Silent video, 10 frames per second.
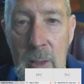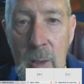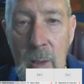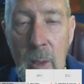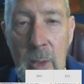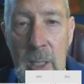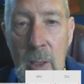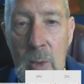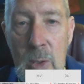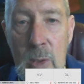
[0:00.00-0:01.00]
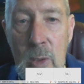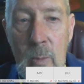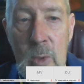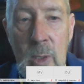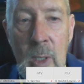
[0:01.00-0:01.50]
all the
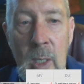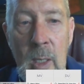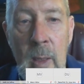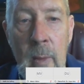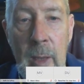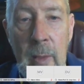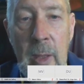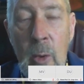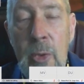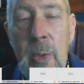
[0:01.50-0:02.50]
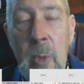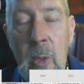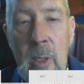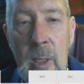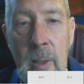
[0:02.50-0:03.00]
ecosystems, and then
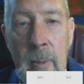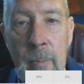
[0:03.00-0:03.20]
ultimately